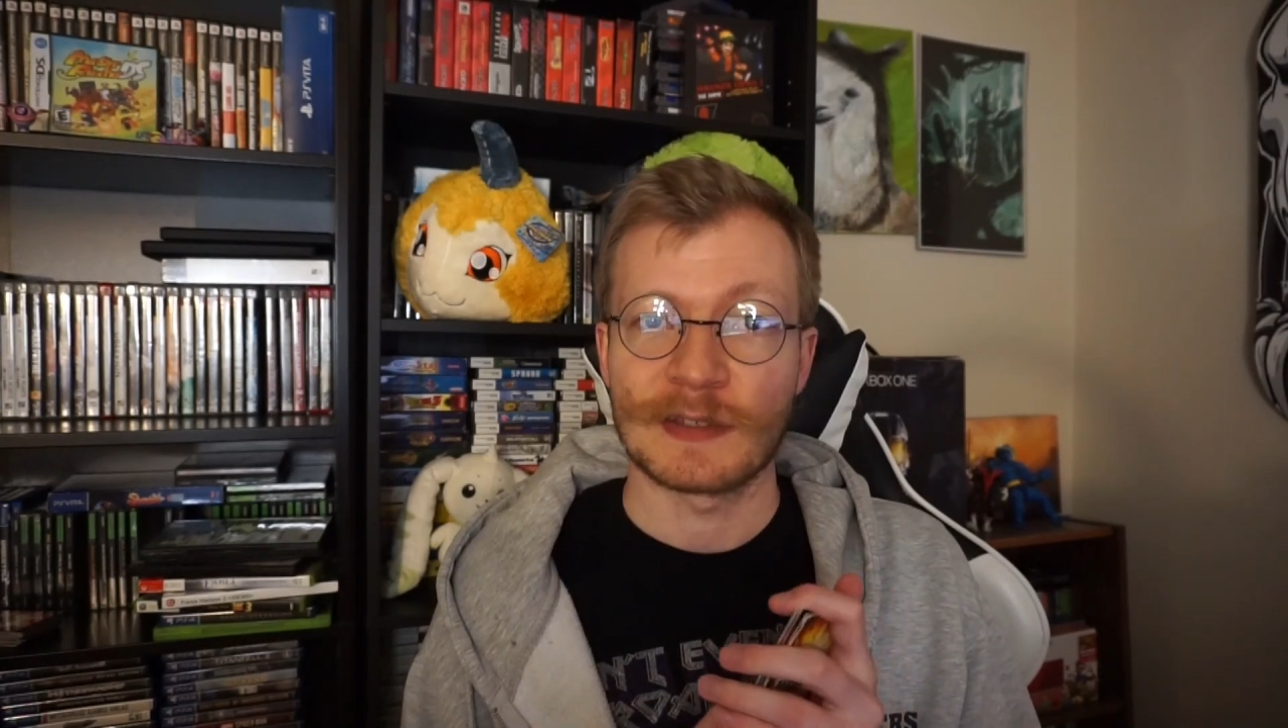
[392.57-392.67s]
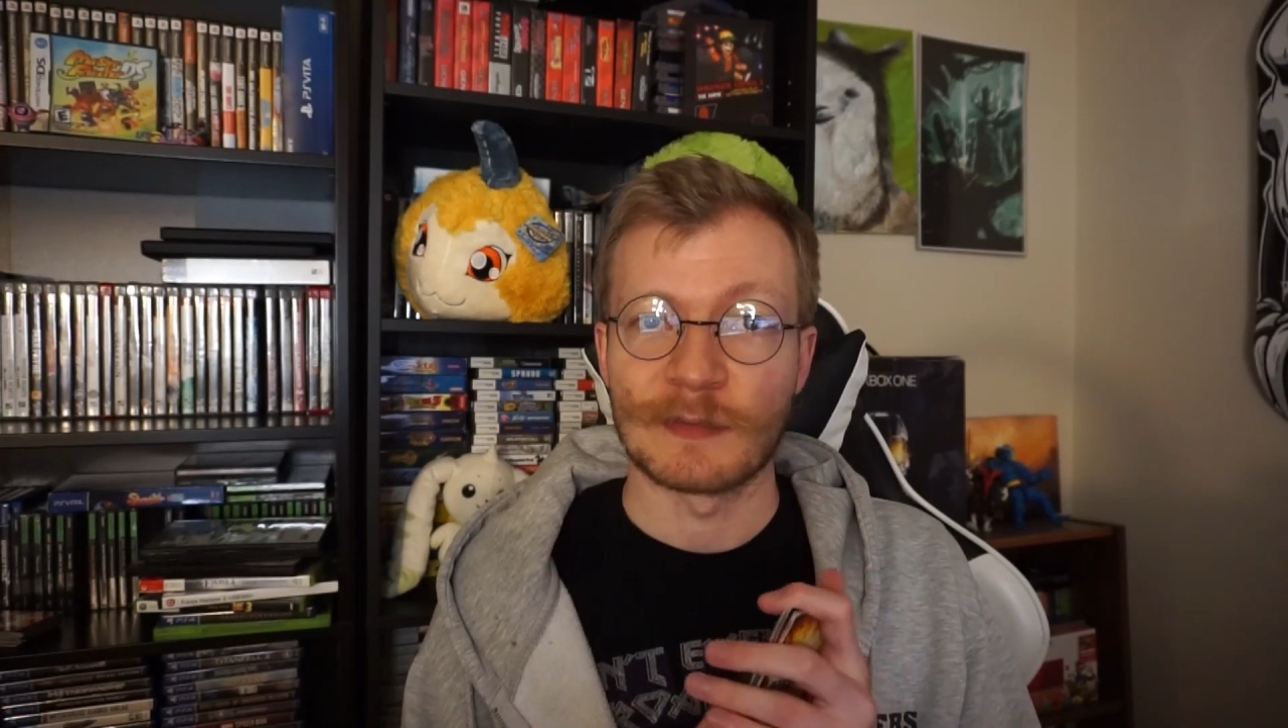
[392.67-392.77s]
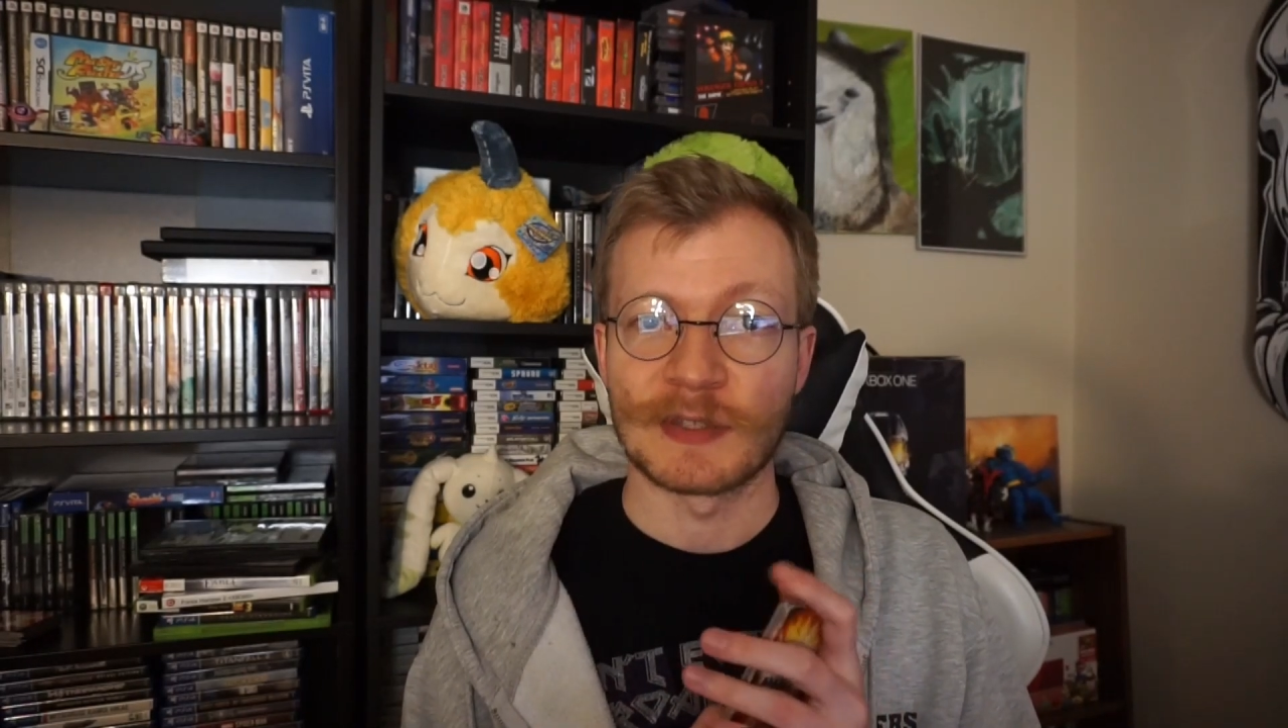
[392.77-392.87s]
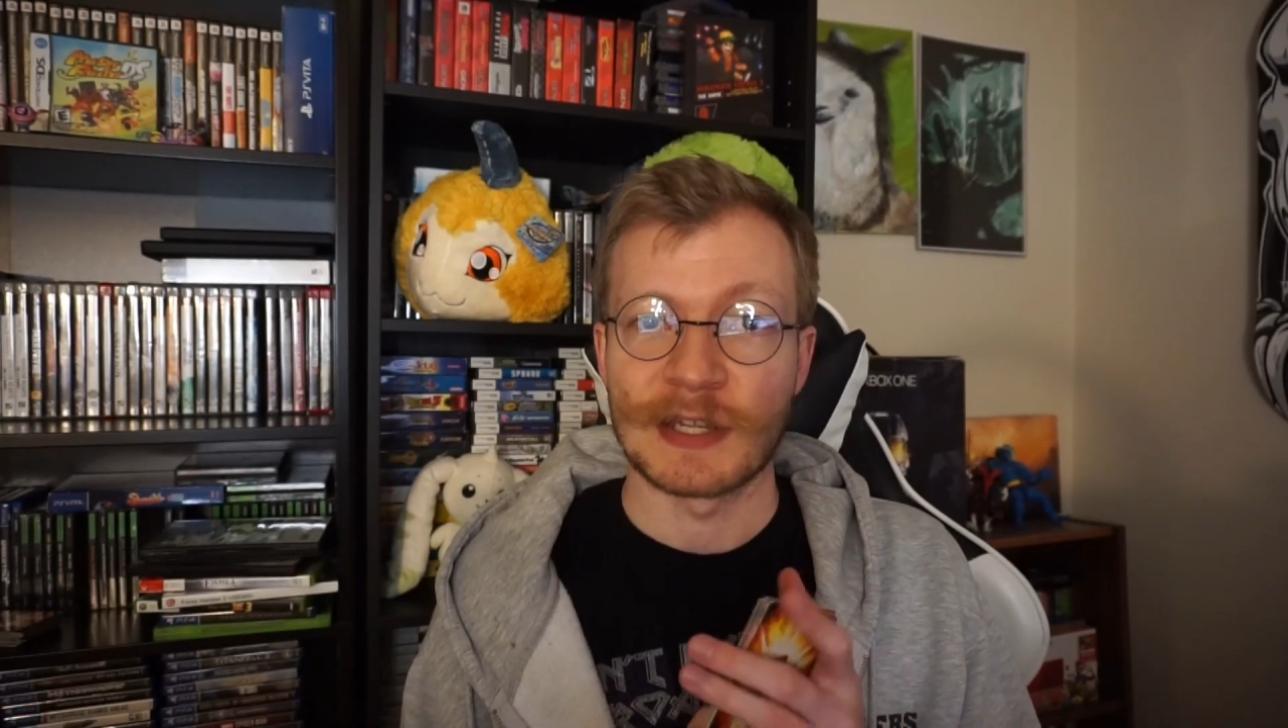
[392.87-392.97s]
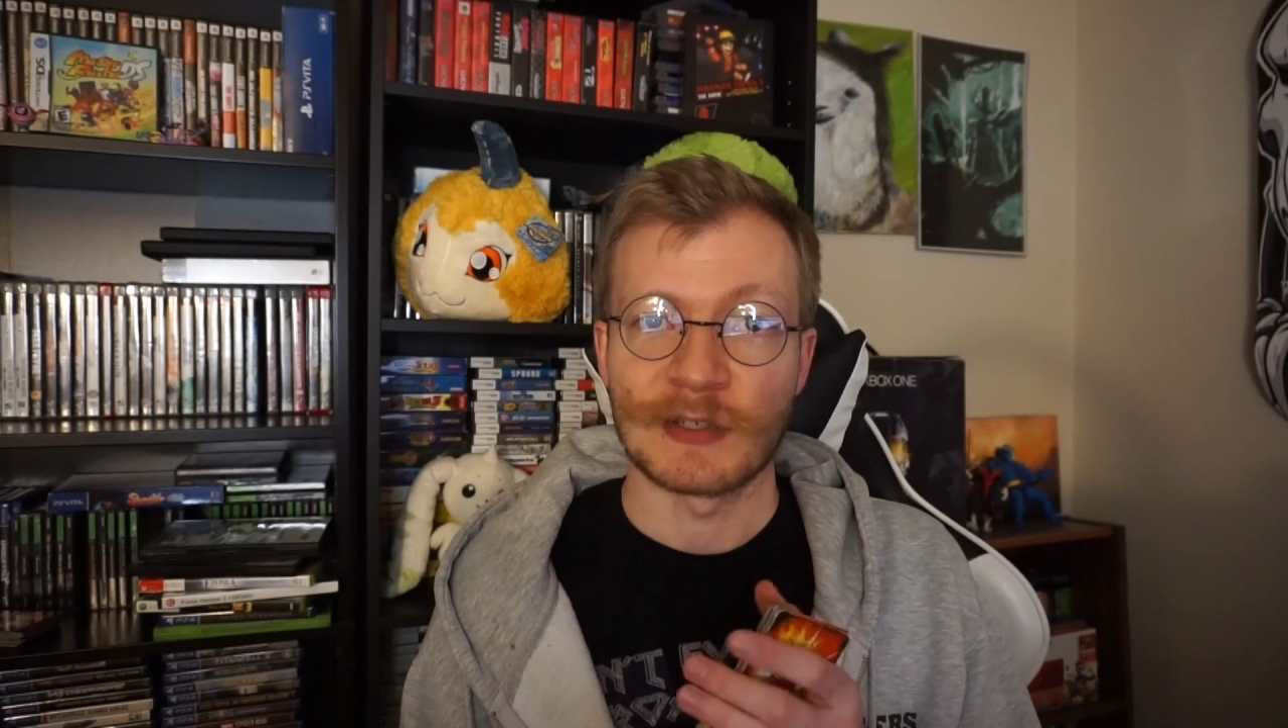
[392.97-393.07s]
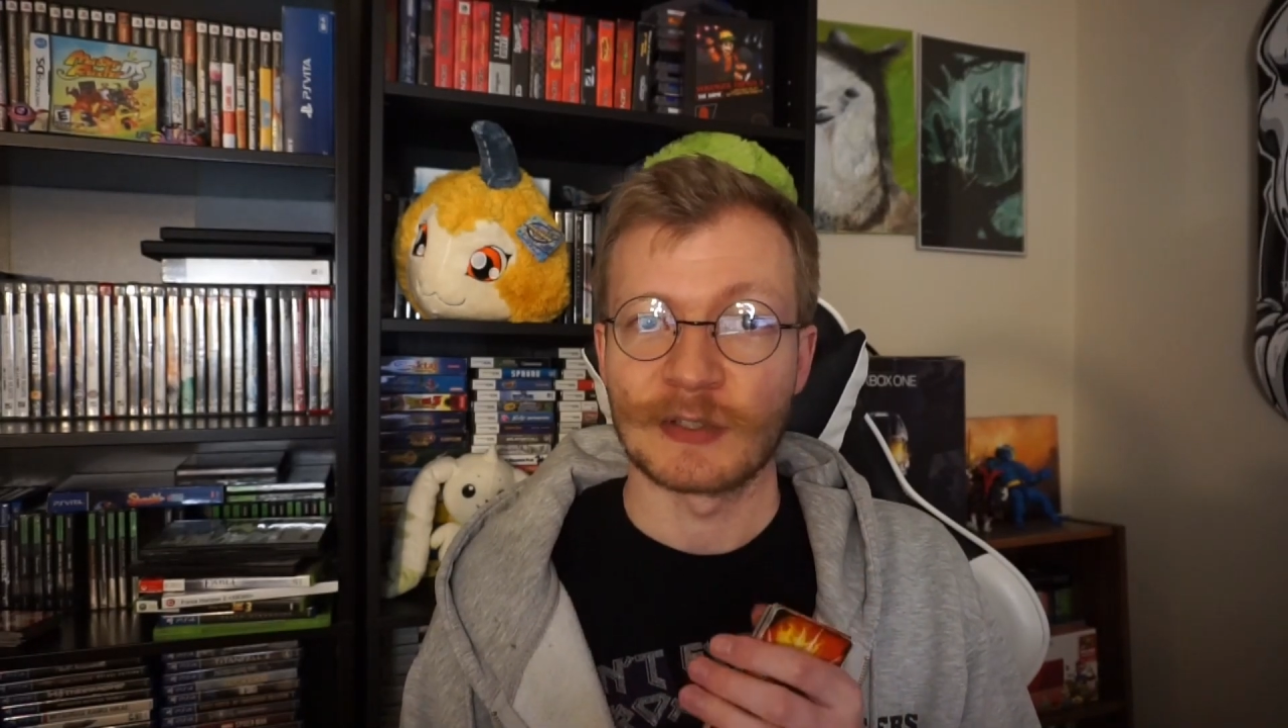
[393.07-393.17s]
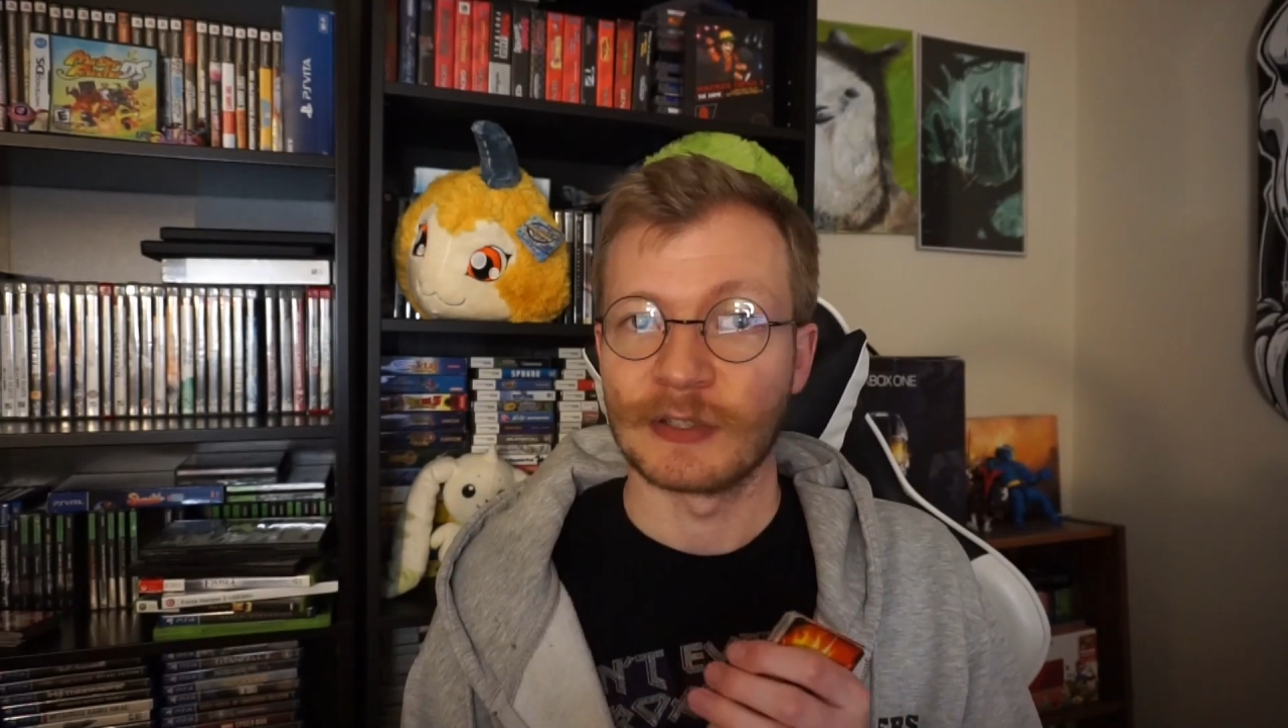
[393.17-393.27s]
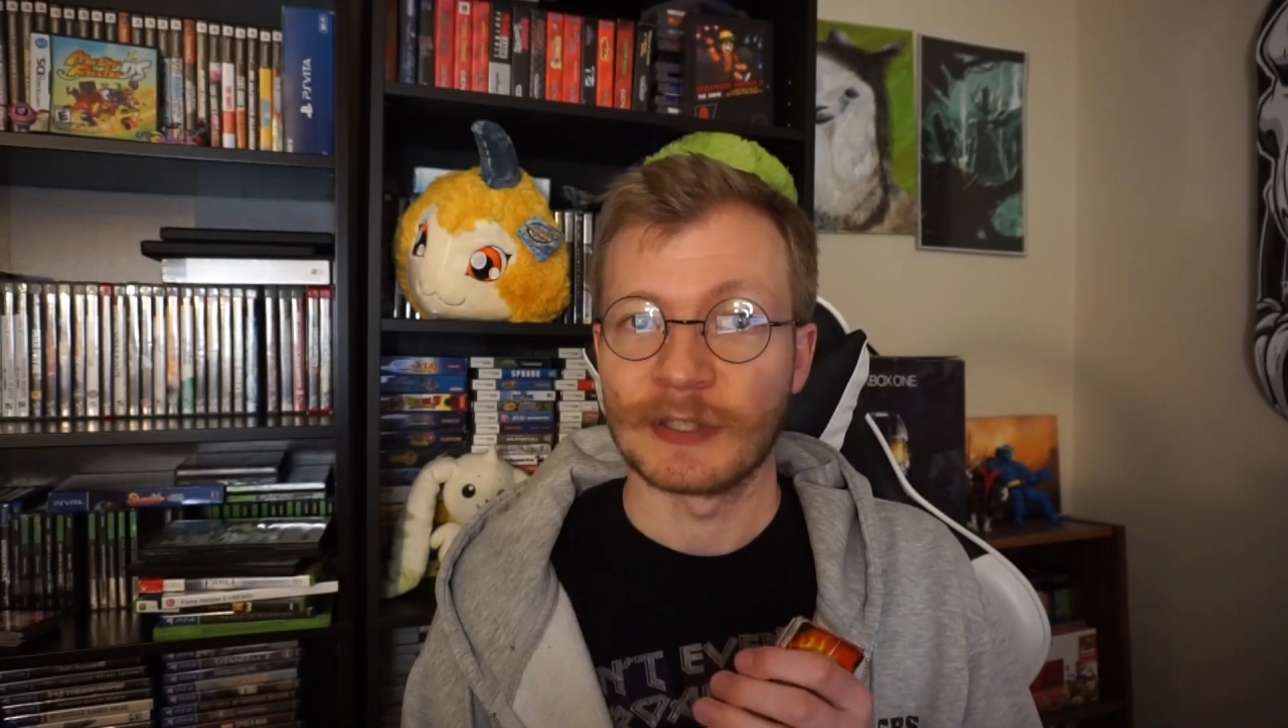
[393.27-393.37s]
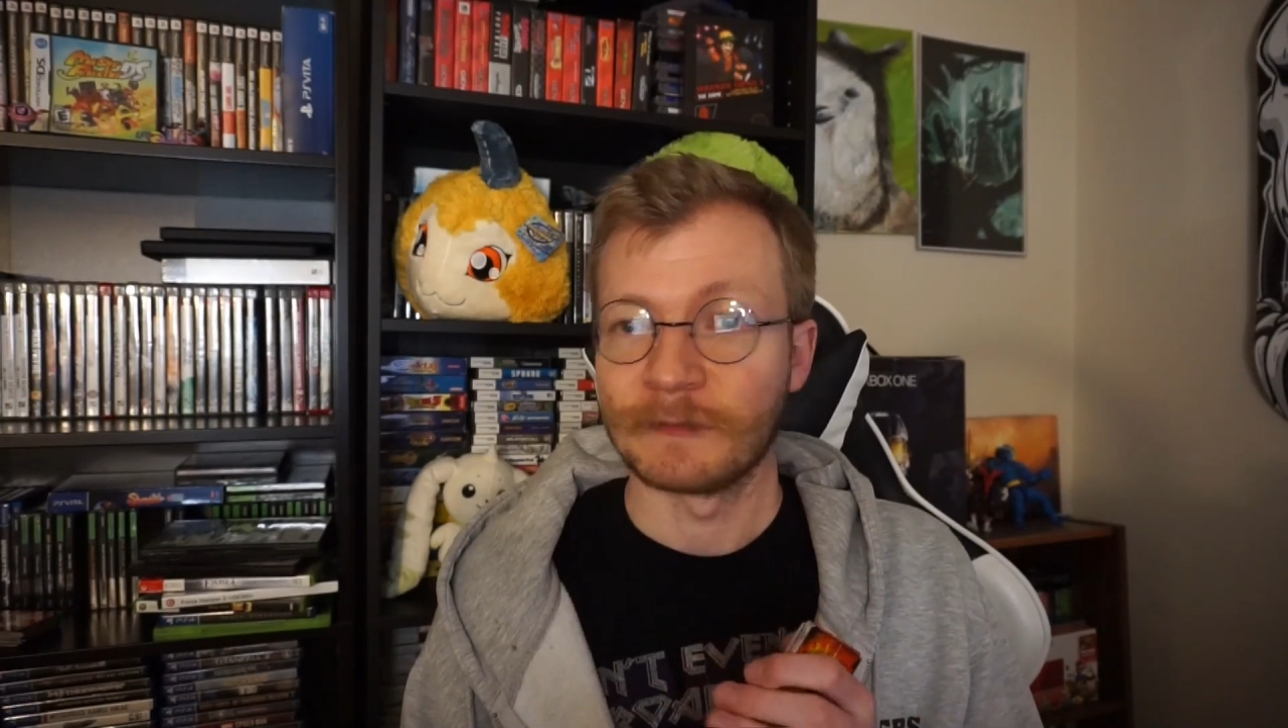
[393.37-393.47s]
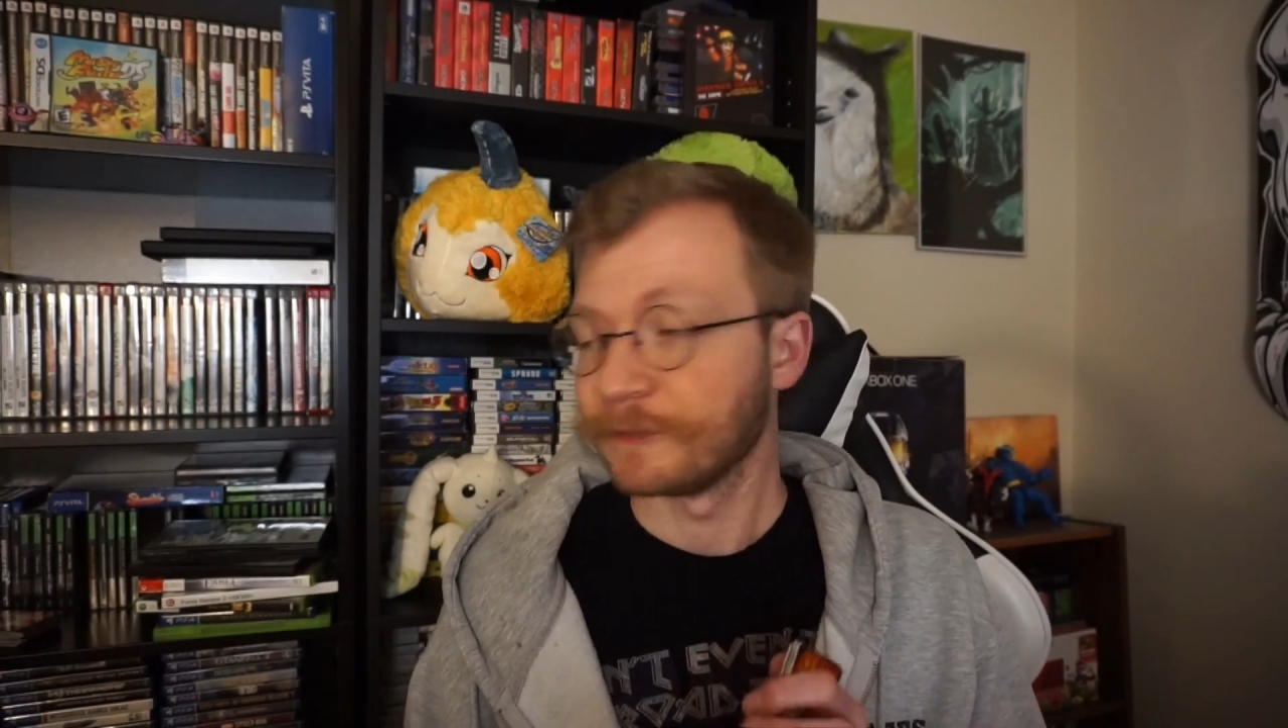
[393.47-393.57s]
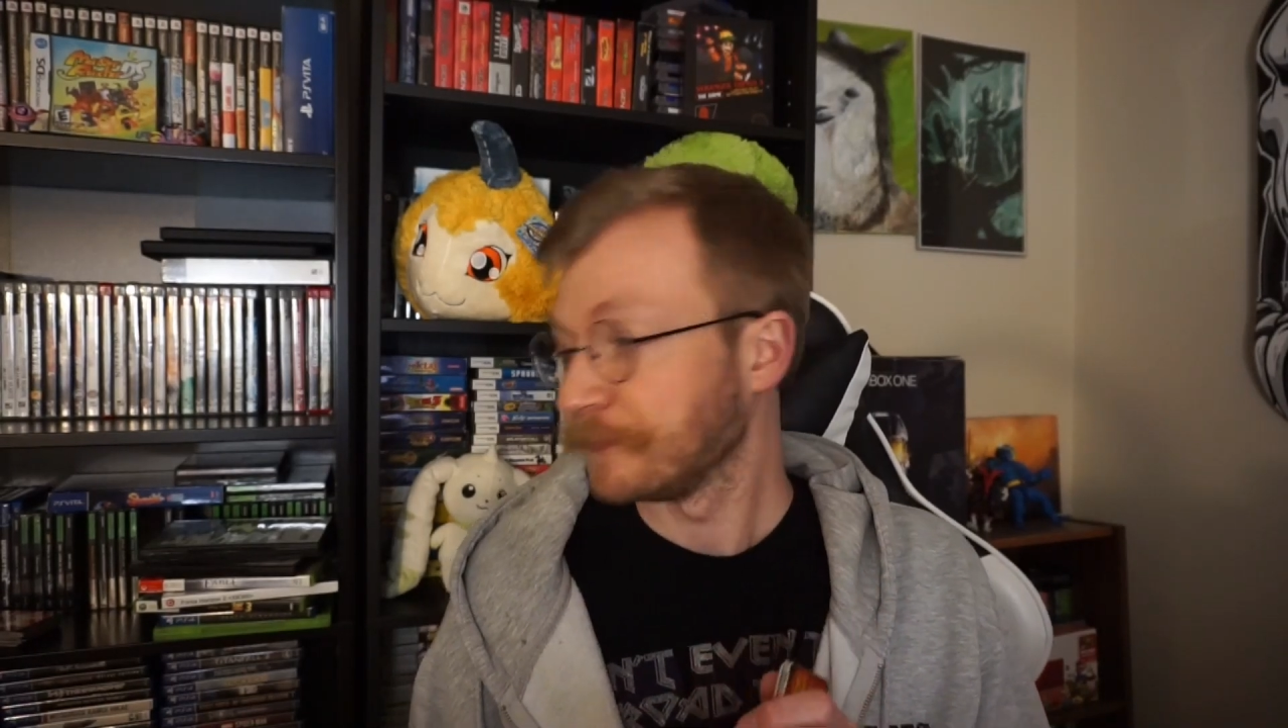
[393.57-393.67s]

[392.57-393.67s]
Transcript: substantially.